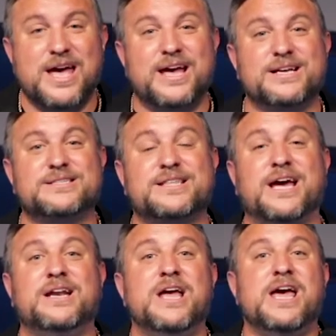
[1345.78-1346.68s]
is
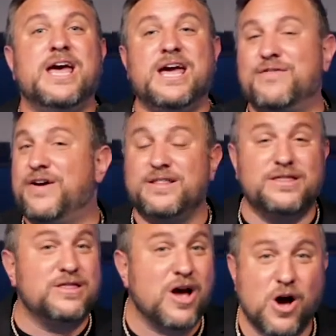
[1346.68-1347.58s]
that
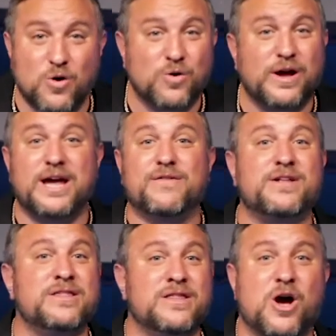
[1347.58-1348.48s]
even though
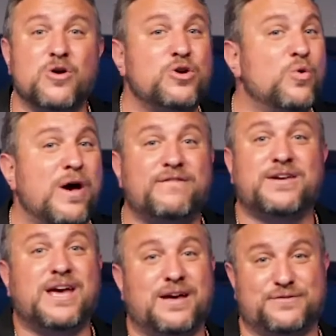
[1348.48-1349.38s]
you have
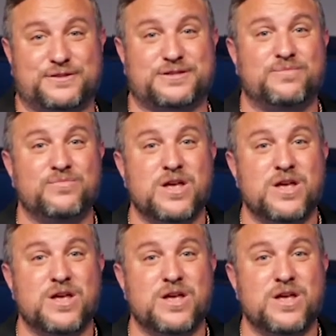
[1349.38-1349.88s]
gifts,